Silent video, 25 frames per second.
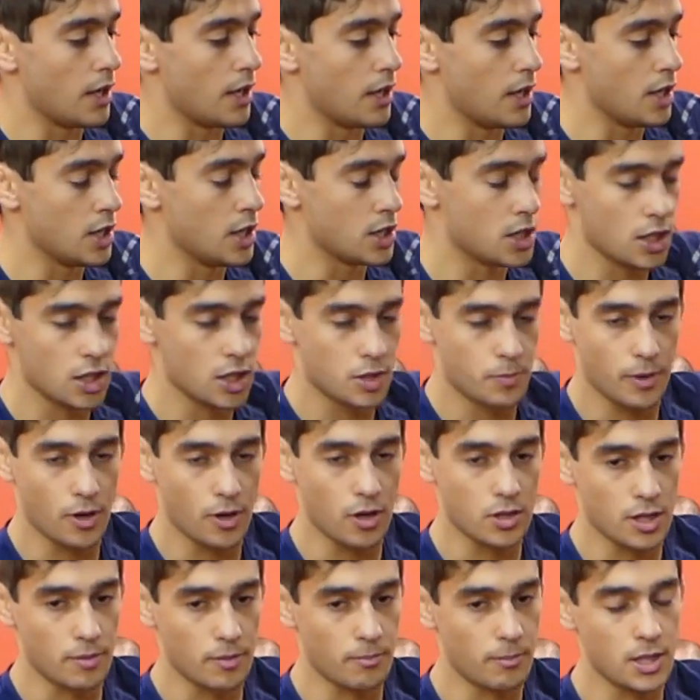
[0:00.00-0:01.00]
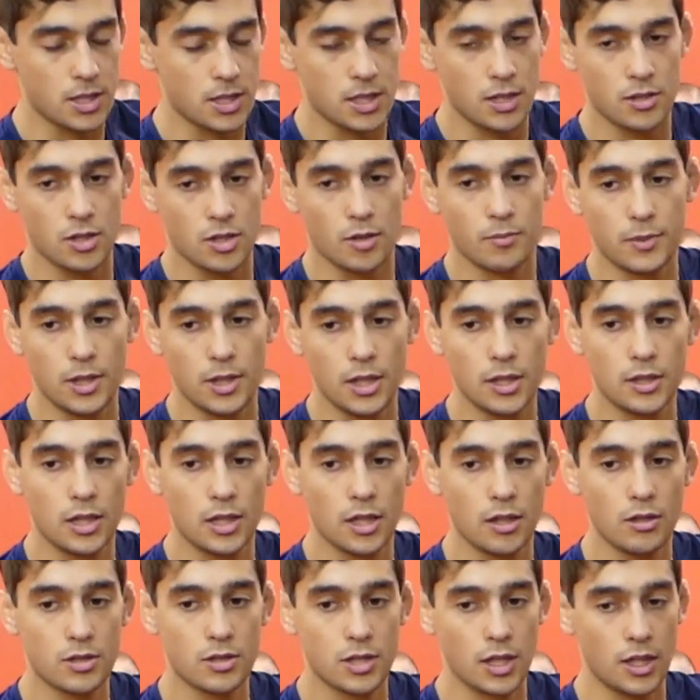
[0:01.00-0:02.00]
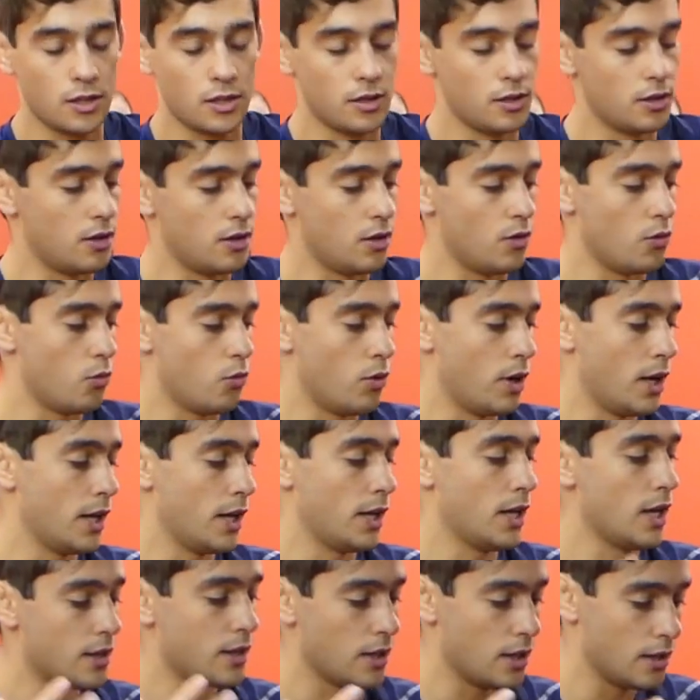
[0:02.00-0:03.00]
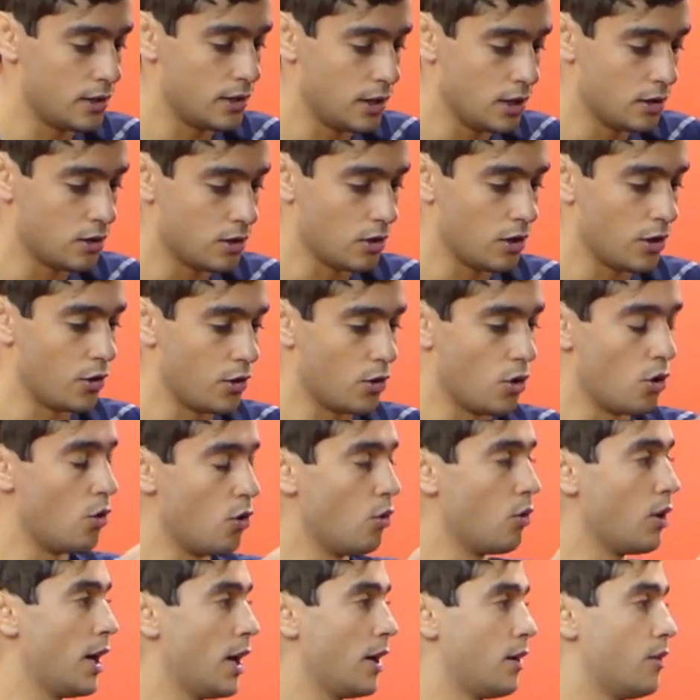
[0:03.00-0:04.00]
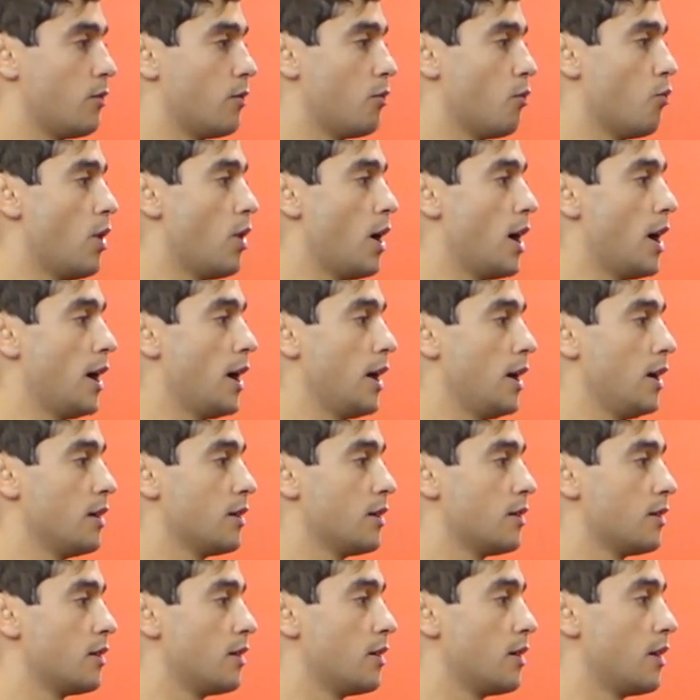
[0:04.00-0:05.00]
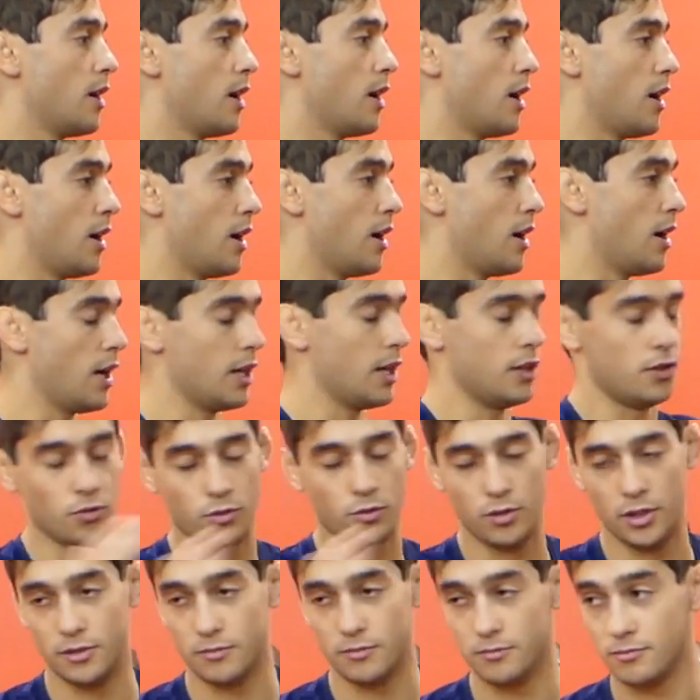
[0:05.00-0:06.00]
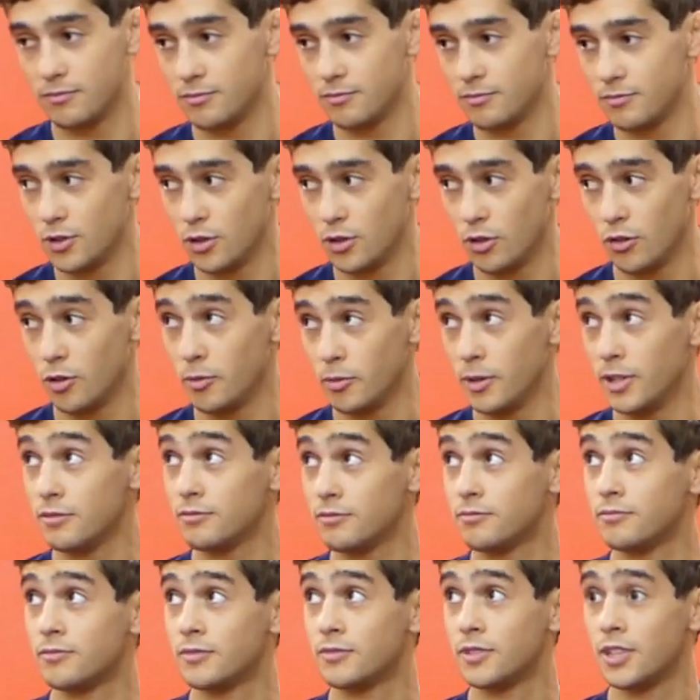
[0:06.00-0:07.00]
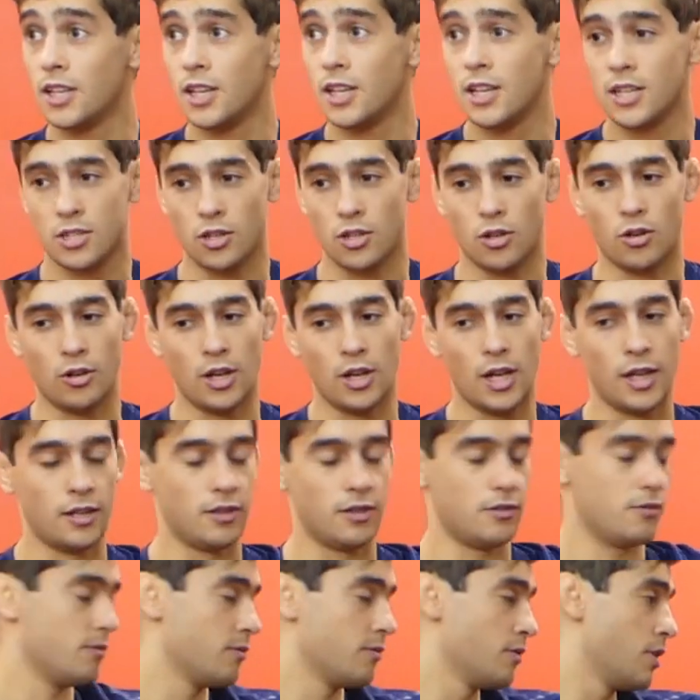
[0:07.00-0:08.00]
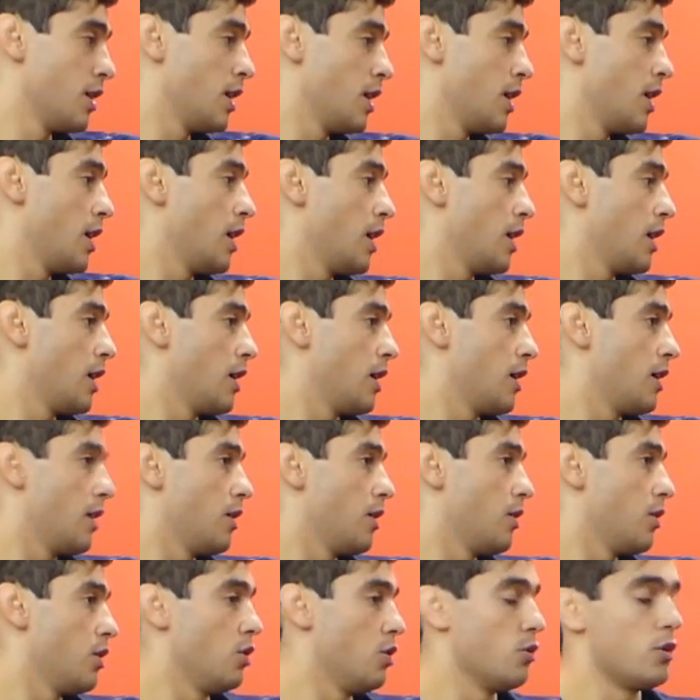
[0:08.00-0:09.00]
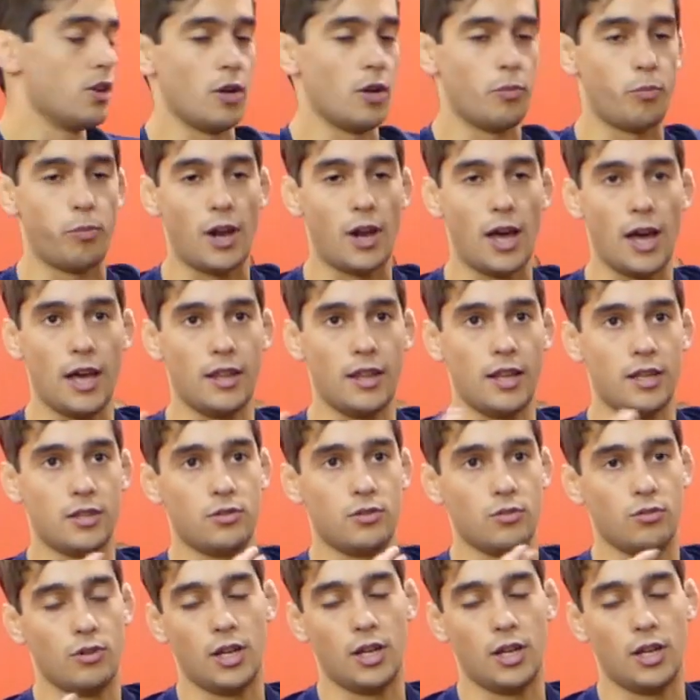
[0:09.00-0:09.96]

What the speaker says: is because I'm missing some details, and when I get that detail, I know why I do it. You know what I mean? So you can apply that to